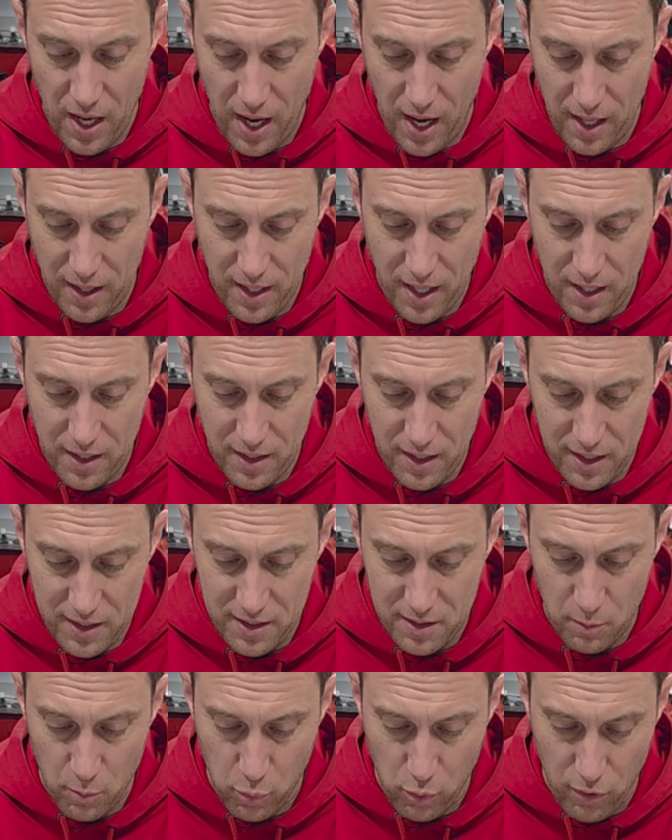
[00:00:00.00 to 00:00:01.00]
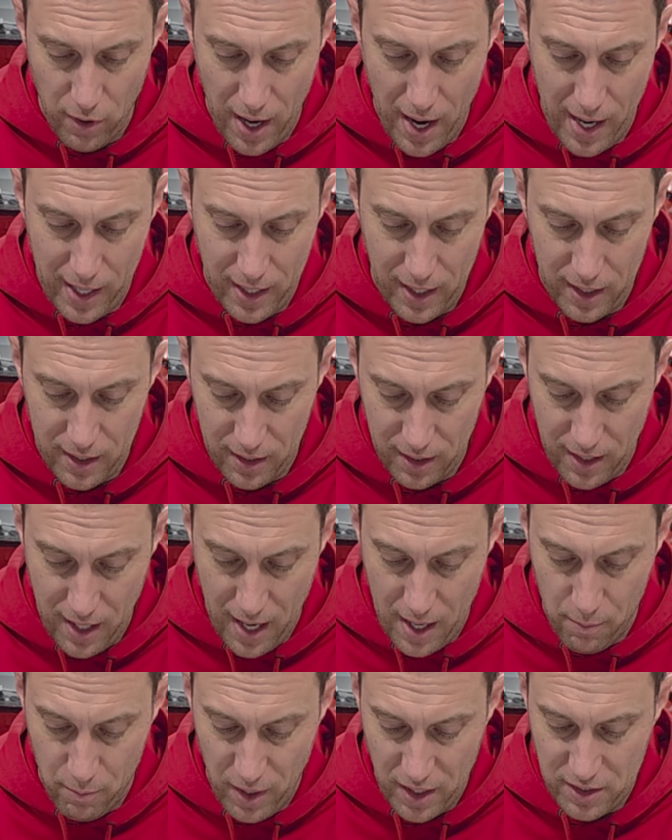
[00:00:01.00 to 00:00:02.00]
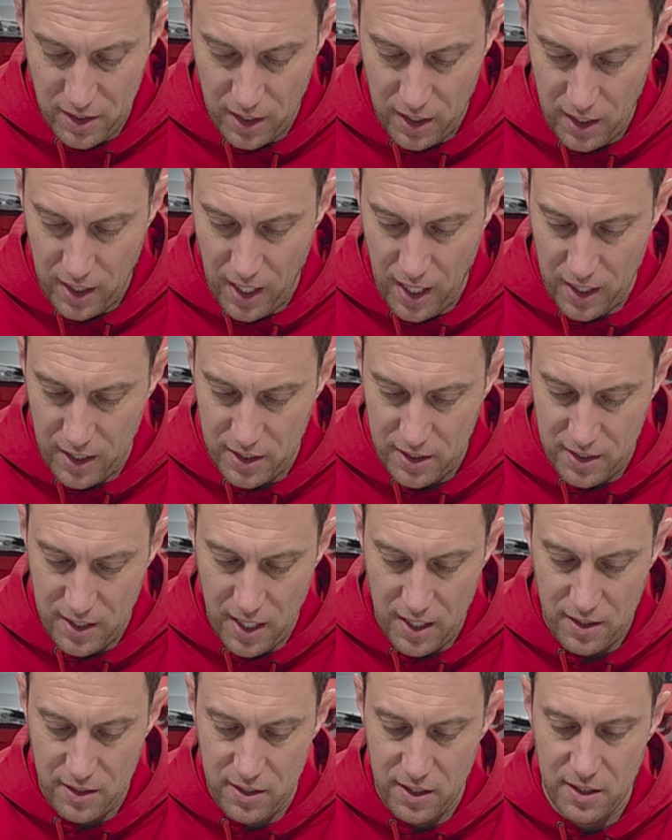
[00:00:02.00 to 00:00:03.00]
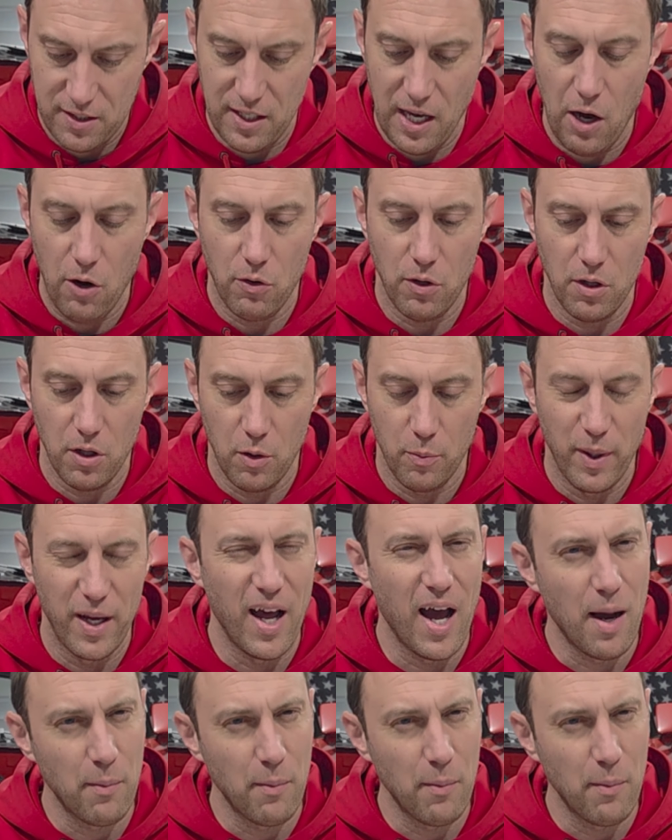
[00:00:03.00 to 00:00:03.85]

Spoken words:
and then this bracket that basically extends this out a little bit.